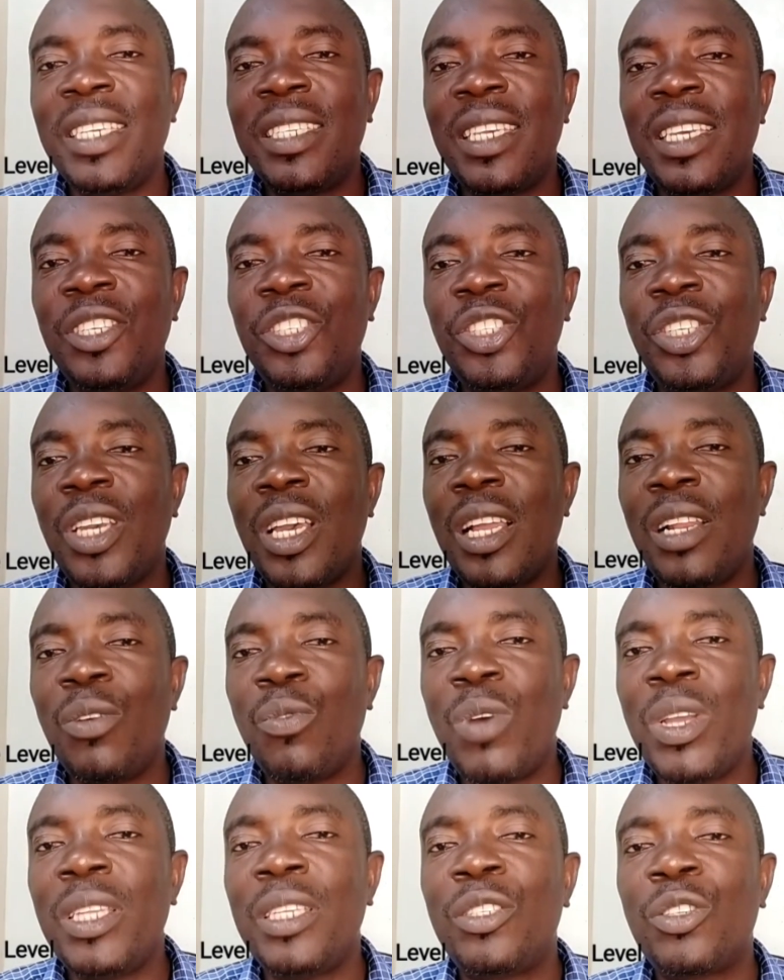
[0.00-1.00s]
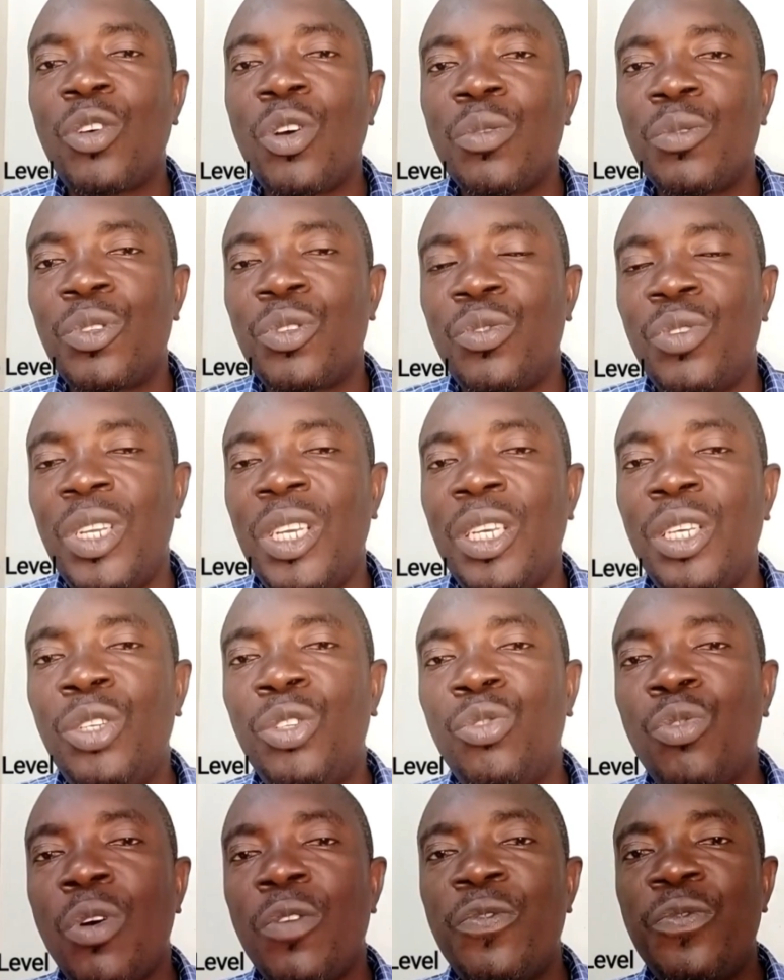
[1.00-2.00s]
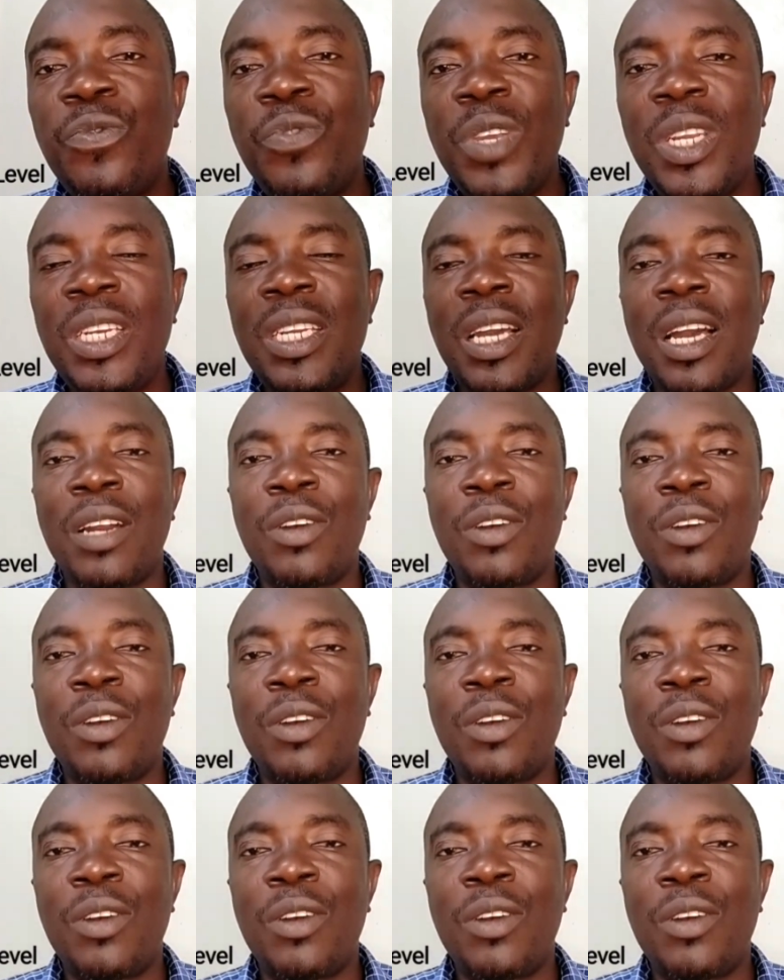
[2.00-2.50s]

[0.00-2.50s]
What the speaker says: essential when it comes to the issue of feed